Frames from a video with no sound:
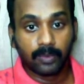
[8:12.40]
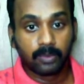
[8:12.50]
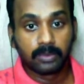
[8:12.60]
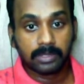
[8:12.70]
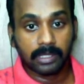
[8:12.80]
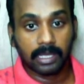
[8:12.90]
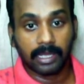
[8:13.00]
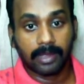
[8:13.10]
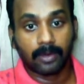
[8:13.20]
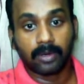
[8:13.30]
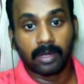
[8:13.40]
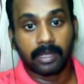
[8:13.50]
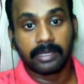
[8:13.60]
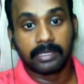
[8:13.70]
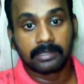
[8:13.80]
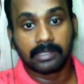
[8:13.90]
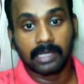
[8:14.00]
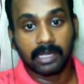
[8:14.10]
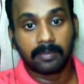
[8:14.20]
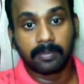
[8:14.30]
views in
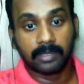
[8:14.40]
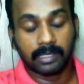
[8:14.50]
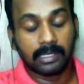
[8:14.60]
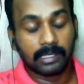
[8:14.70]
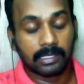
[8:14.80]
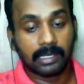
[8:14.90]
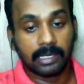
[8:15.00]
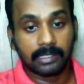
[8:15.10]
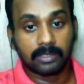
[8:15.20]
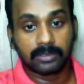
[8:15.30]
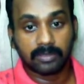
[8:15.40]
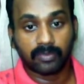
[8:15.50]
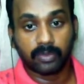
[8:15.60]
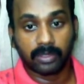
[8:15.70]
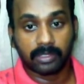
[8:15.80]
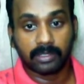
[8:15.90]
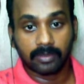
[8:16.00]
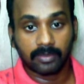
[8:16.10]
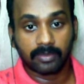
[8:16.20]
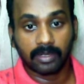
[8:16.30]

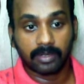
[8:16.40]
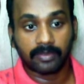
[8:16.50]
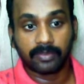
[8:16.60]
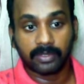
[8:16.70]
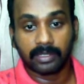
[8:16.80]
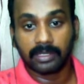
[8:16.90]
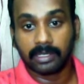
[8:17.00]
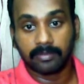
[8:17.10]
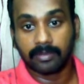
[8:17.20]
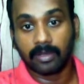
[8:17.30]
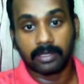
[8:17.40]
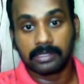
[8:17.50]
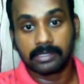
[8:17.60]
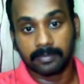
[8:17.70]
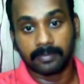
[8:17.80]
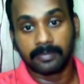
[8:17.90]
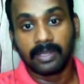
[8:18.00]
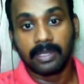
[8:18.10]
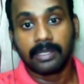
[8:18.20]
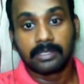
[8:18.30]
8,400 or some